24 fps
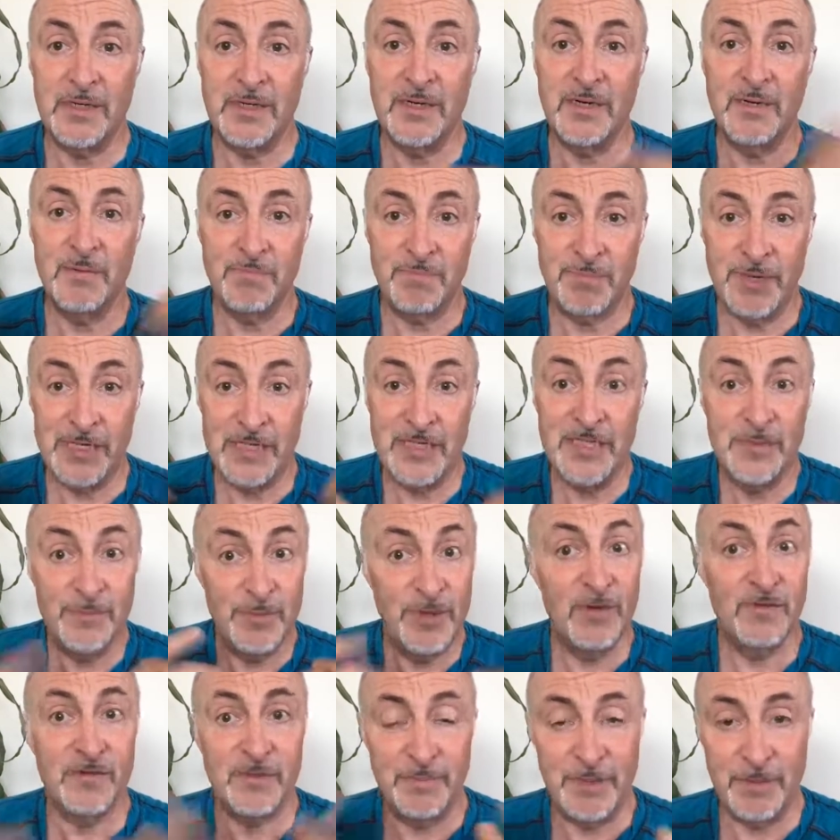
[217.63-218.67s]
And it pisses me
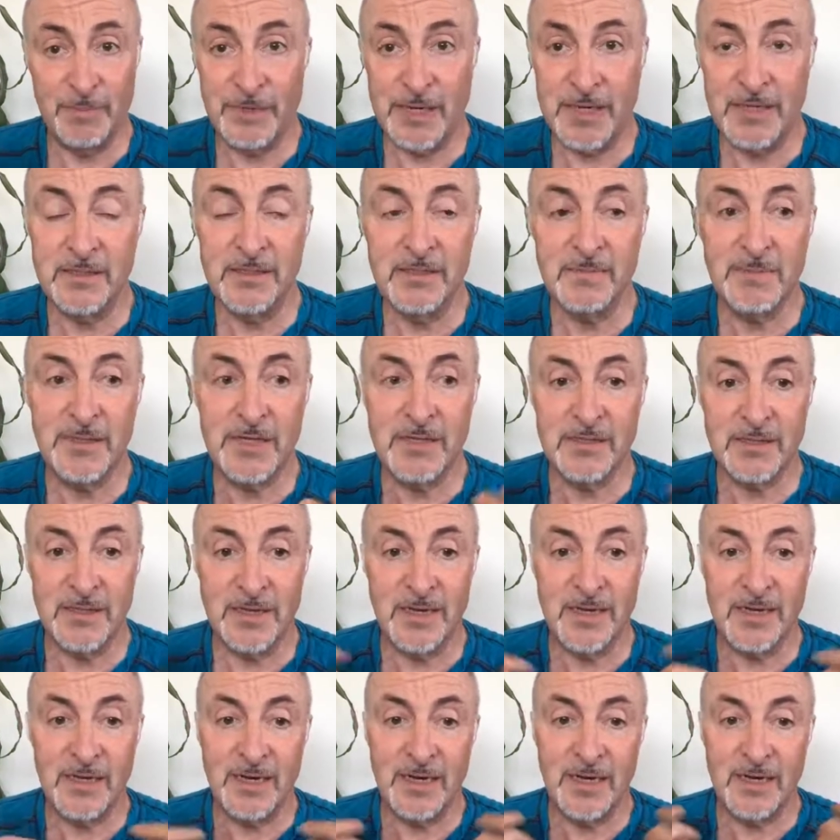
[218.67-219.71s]
off, to be blunt, because
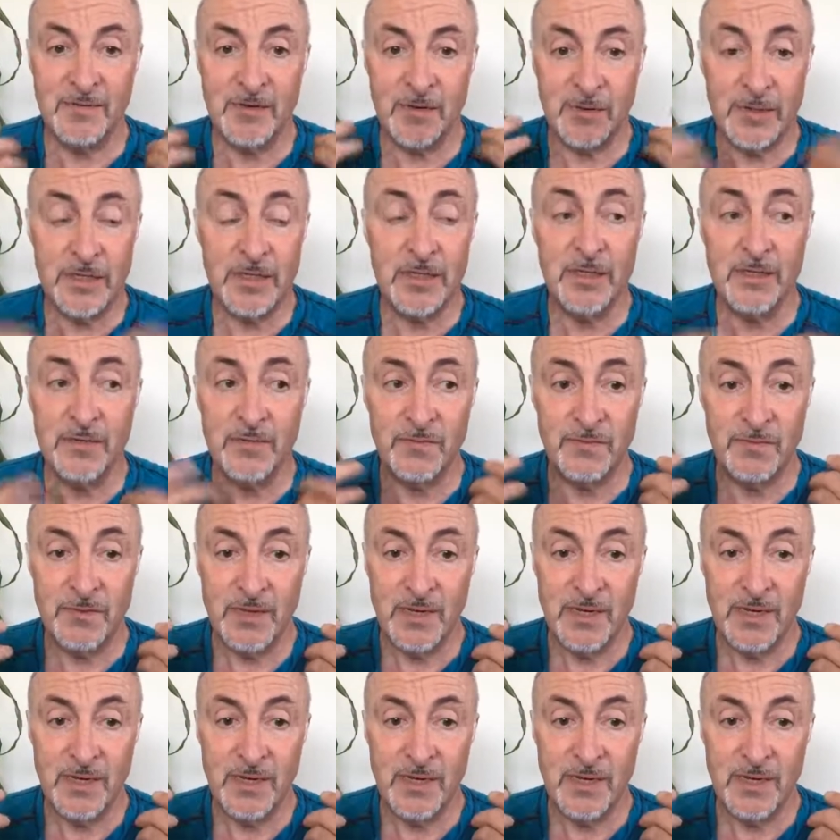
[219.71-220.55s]
I, I have a great deal of